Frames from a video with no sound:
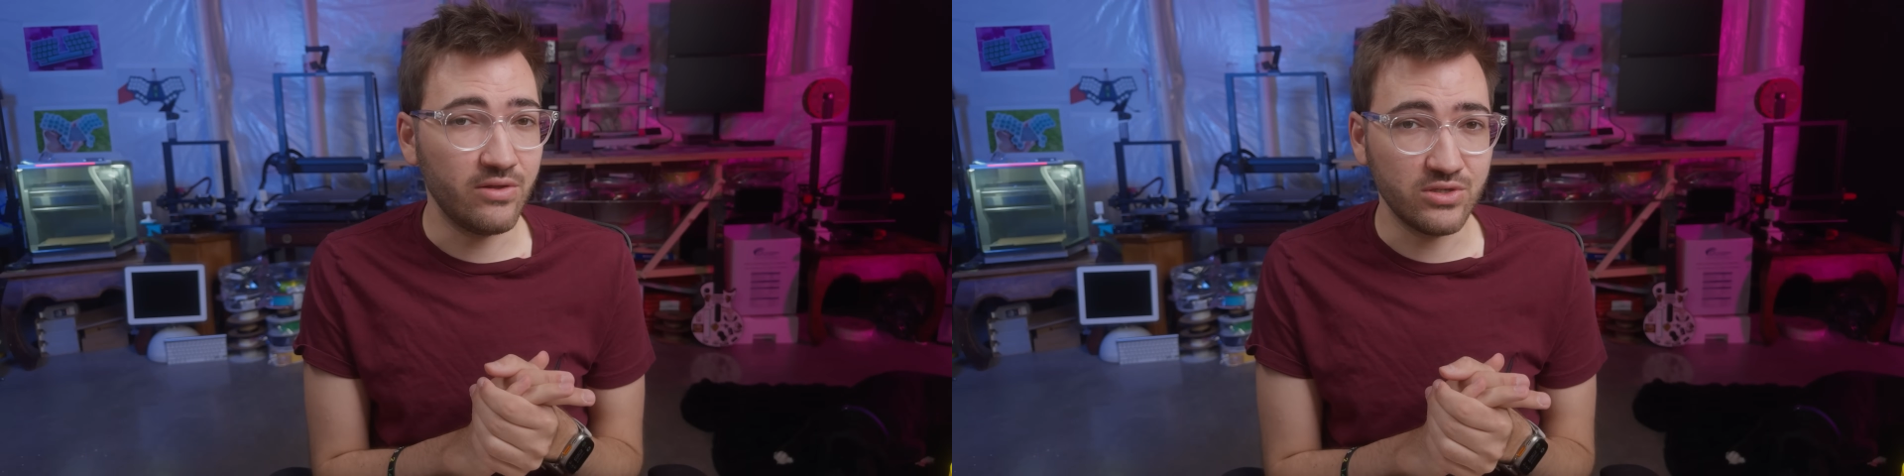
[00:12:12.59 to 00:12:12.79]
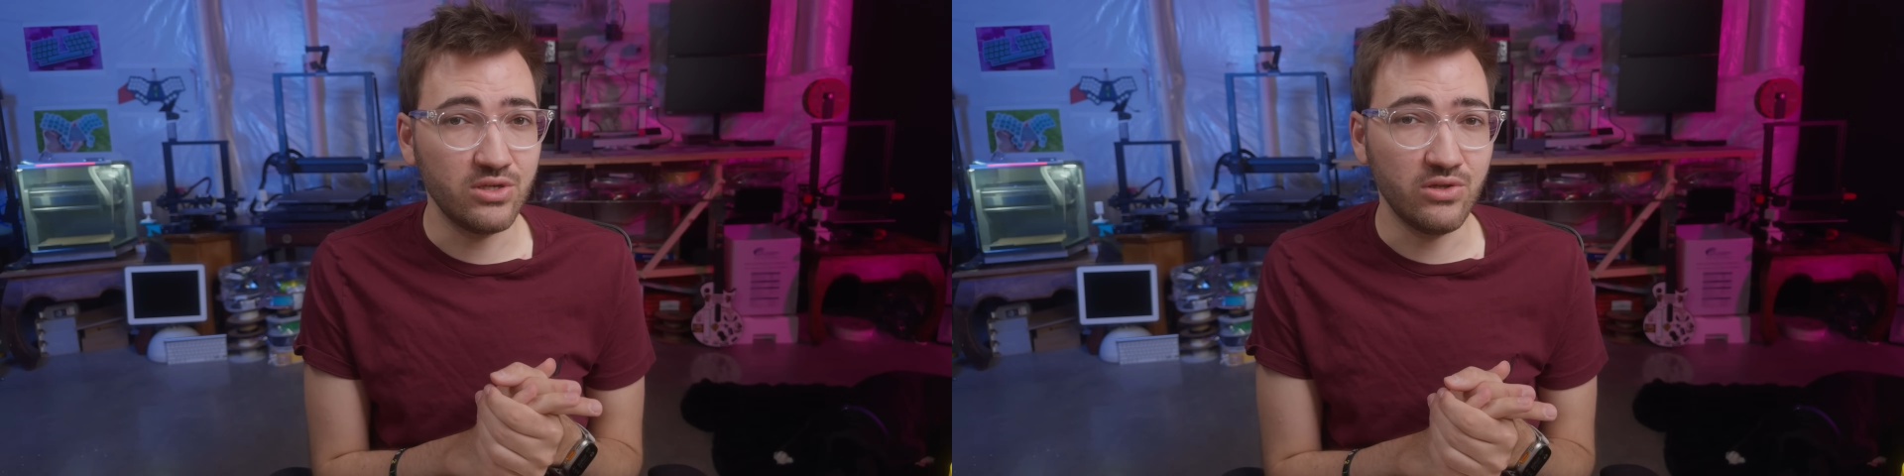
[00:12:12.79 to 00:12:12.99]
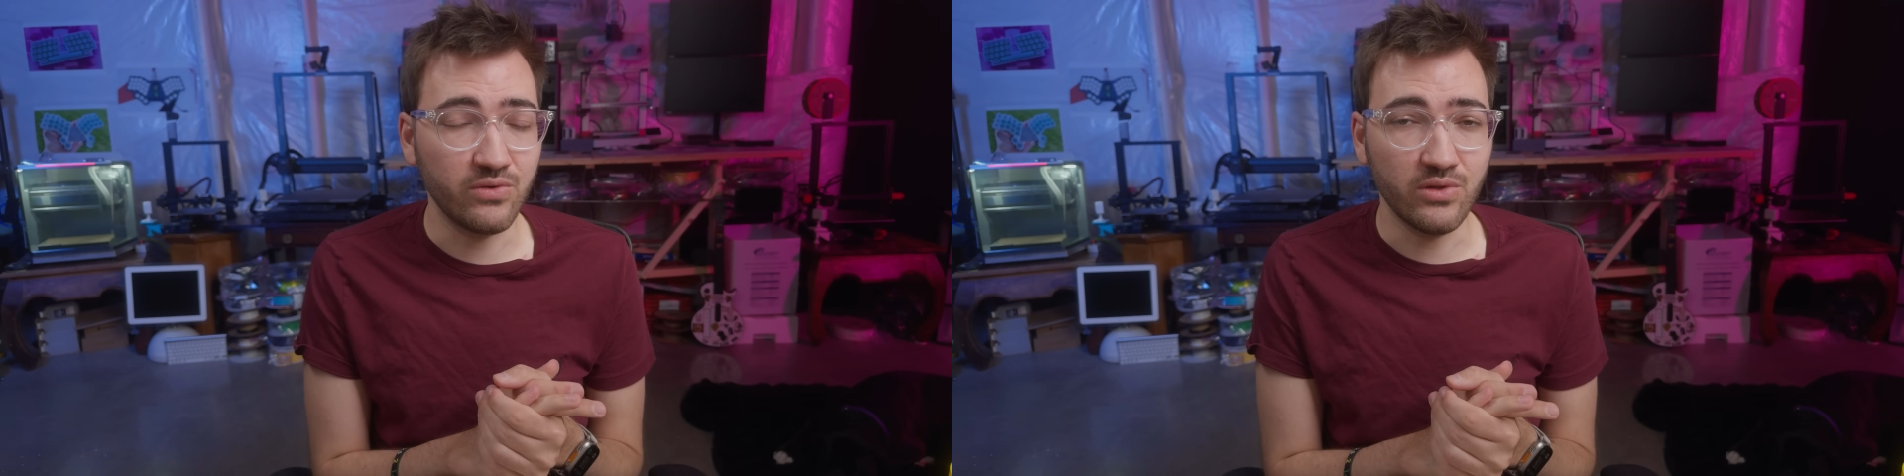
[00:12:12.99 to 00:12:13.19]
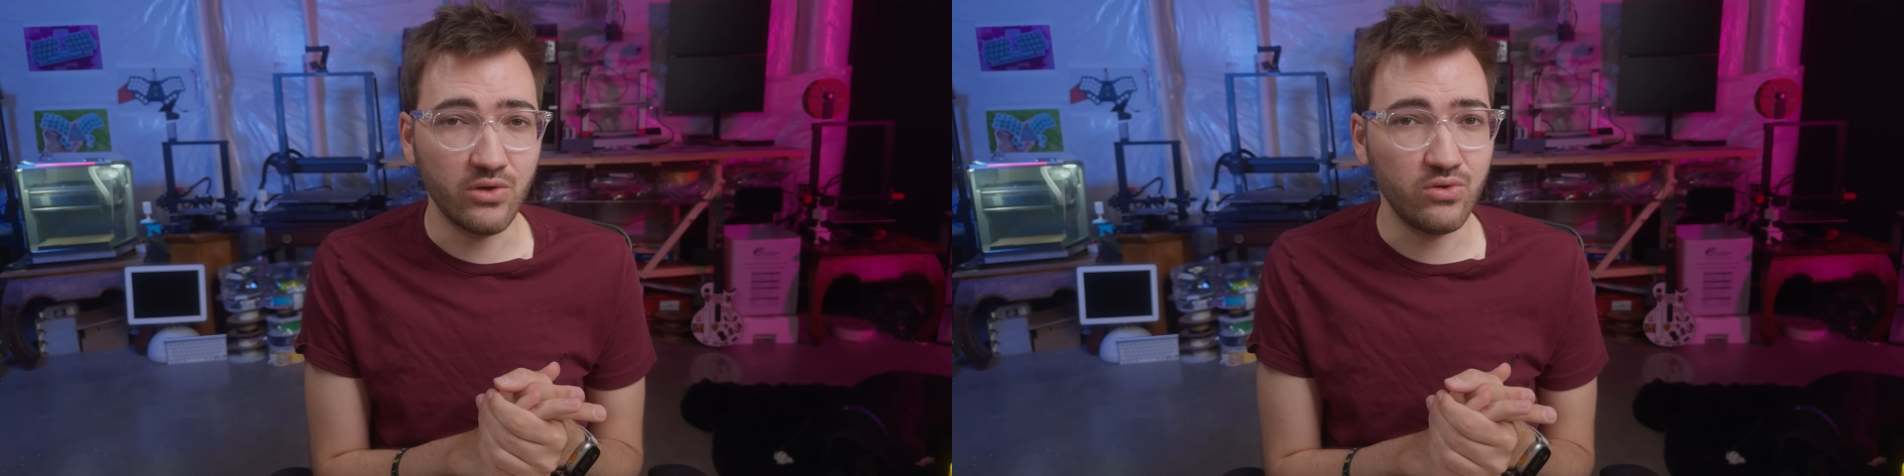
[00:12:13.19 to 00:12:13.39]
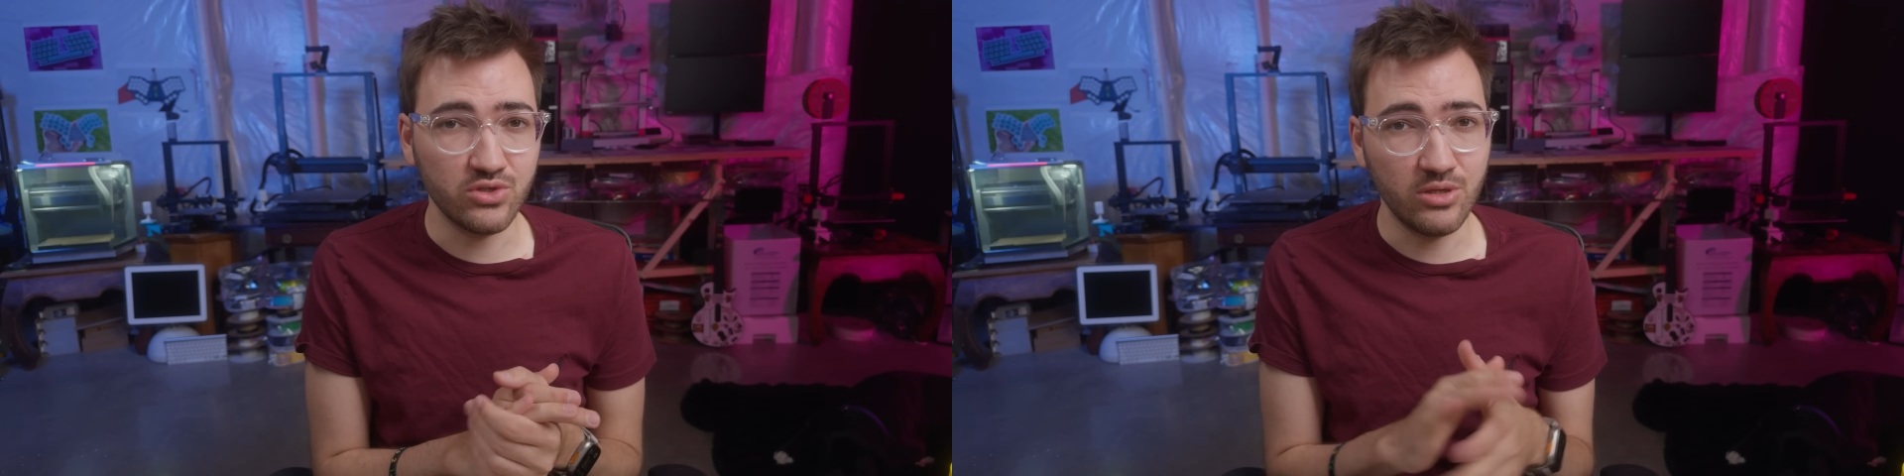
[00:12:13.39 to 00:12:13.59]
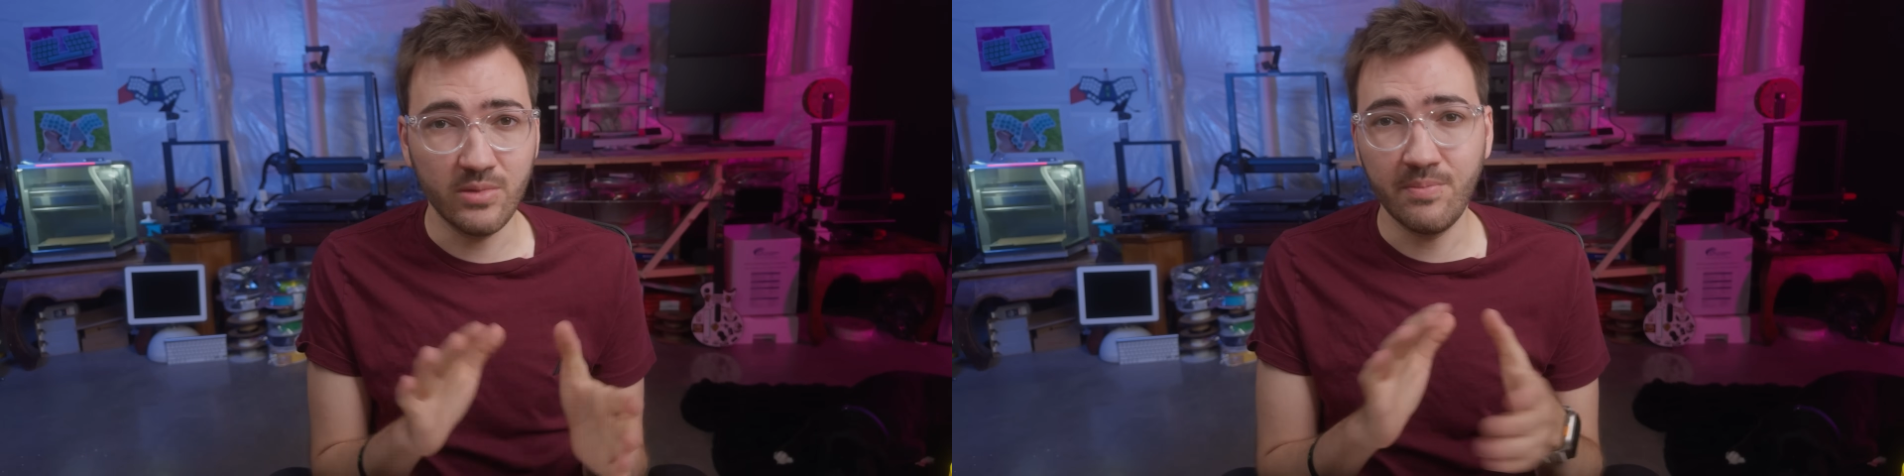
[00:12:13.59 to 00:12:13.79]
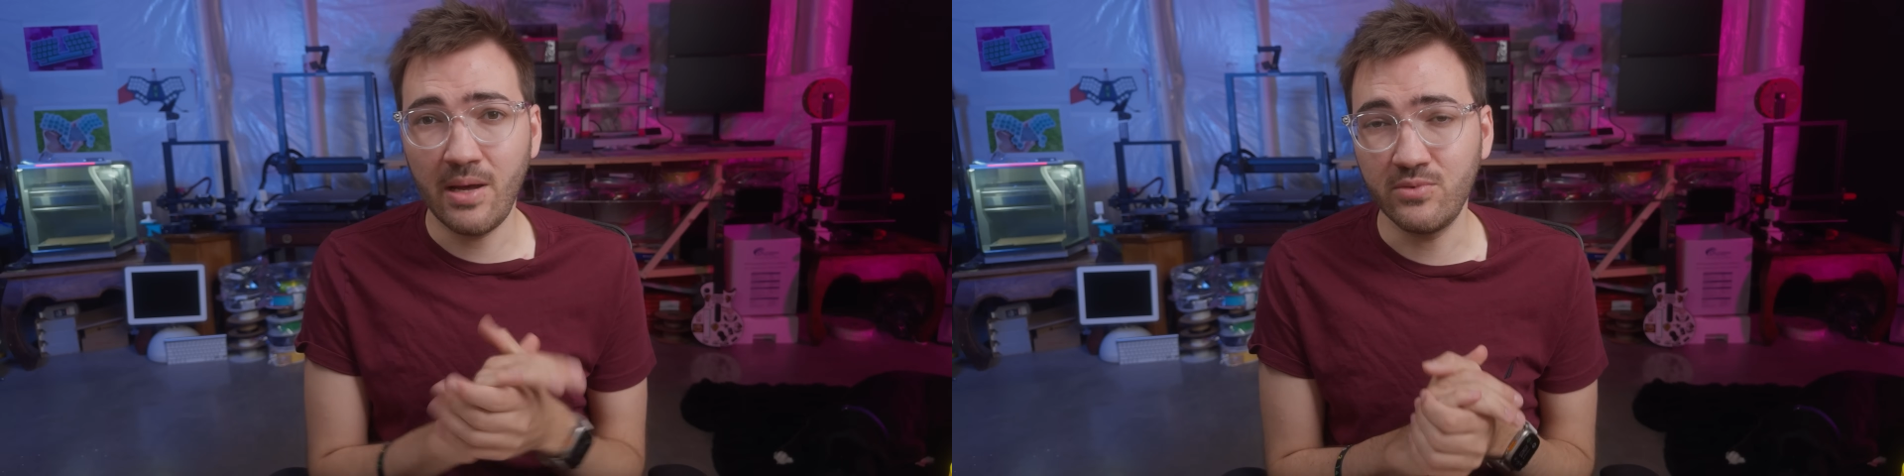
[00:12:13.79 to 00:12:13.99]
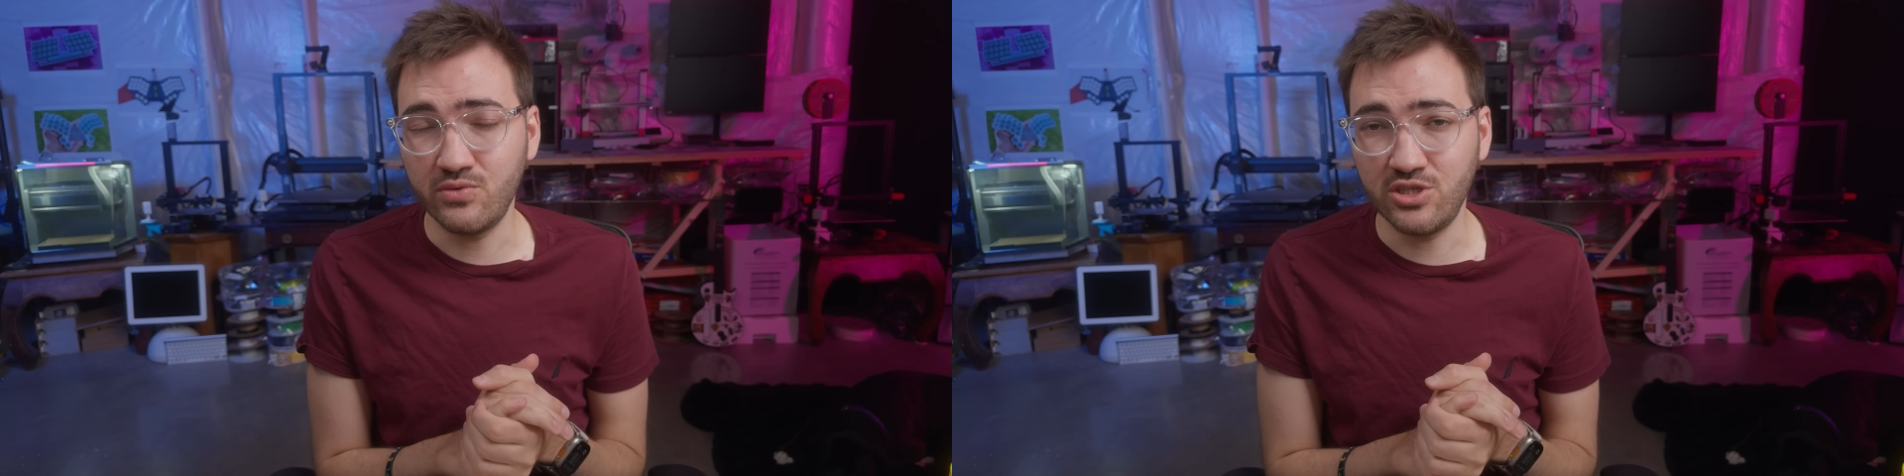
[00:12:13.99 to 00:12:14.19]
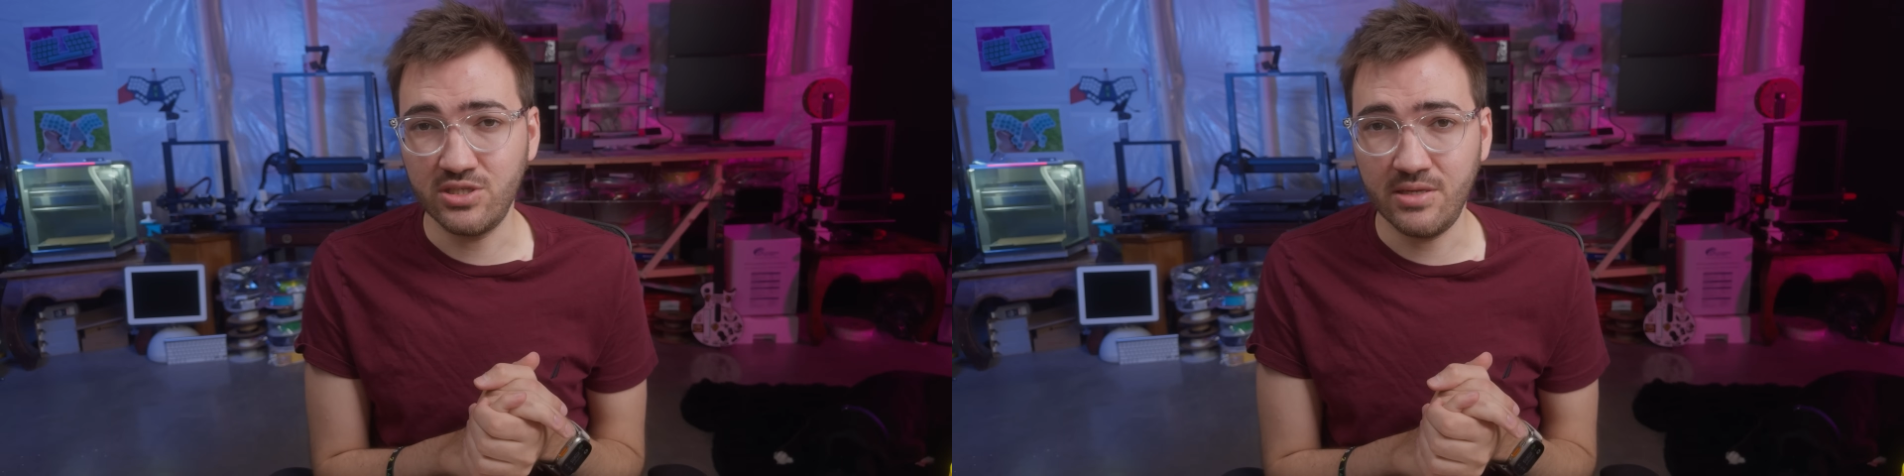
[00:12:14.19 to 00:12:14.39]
It's gonna look really cool, so I'm gonna pop the switches